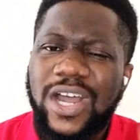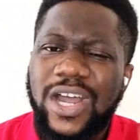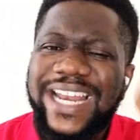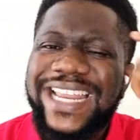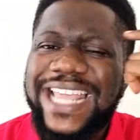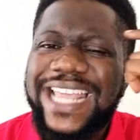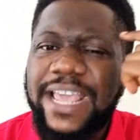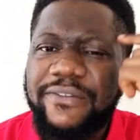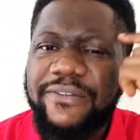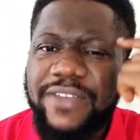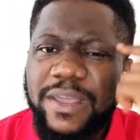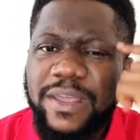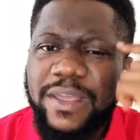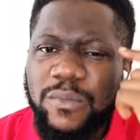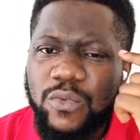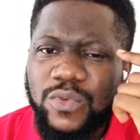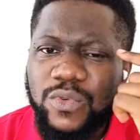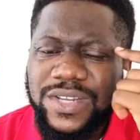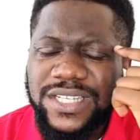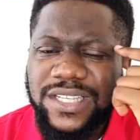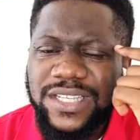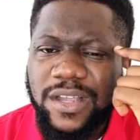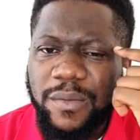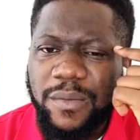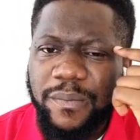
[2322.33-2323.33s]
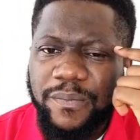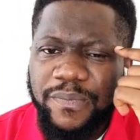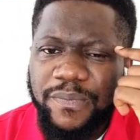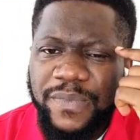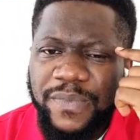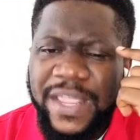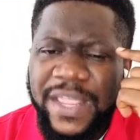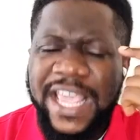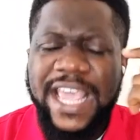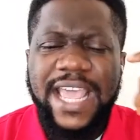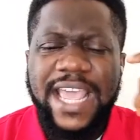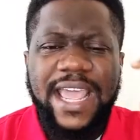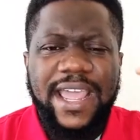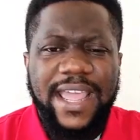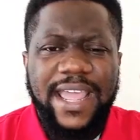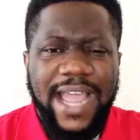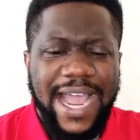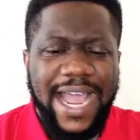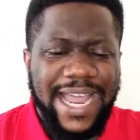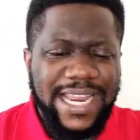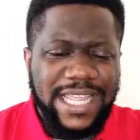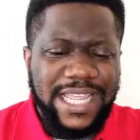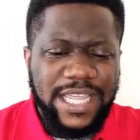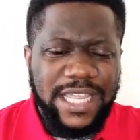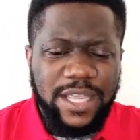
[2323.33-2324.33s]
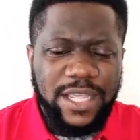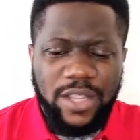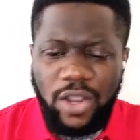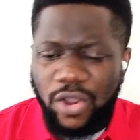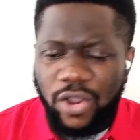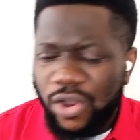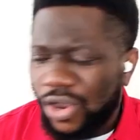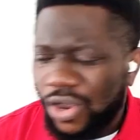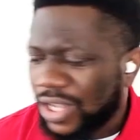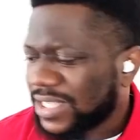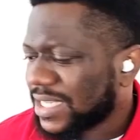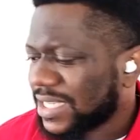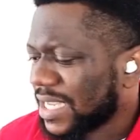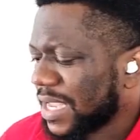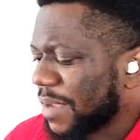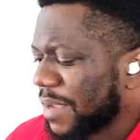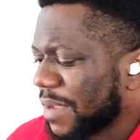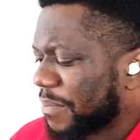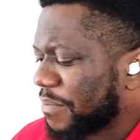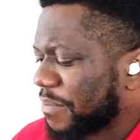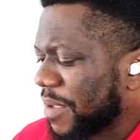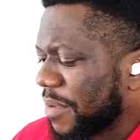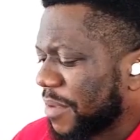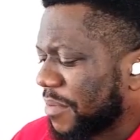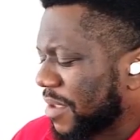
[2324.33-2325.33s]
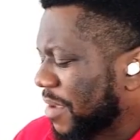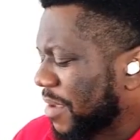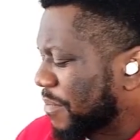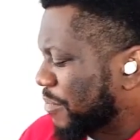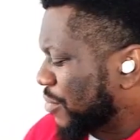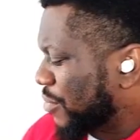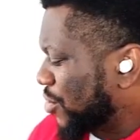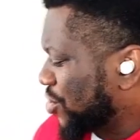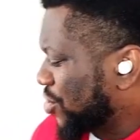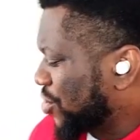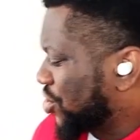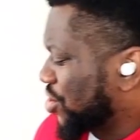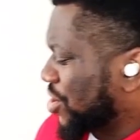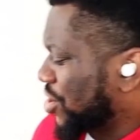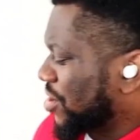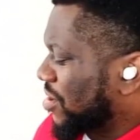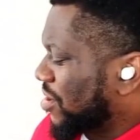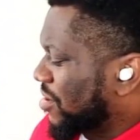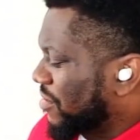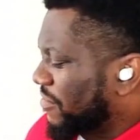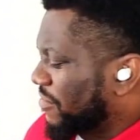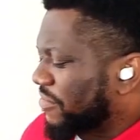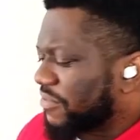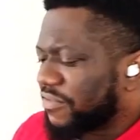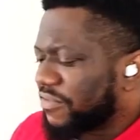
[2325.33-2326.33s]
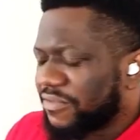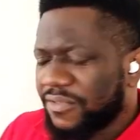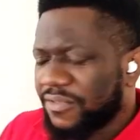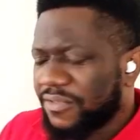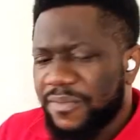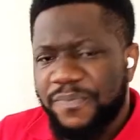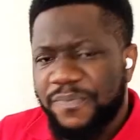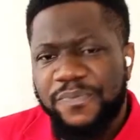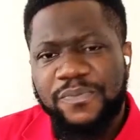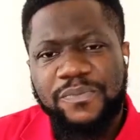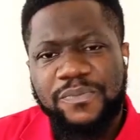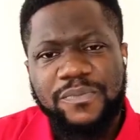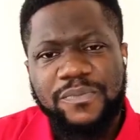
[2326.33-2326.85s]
God gave him wisdom, and he cut a, a, a portion of,